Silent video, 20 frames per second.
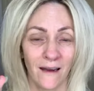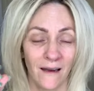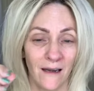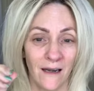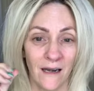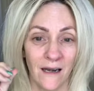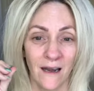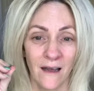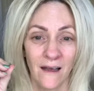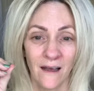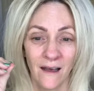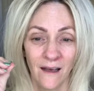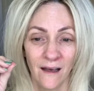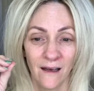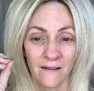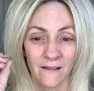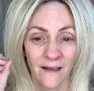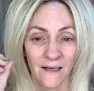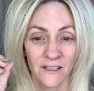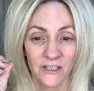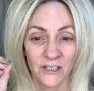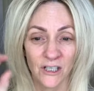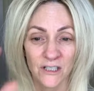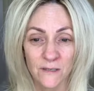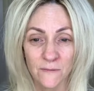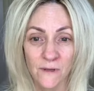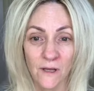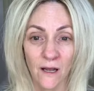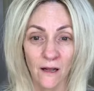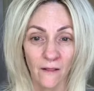and they
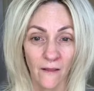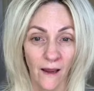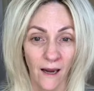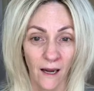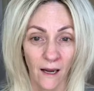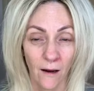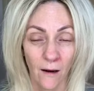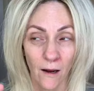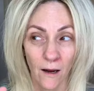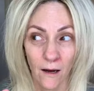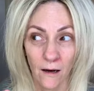just like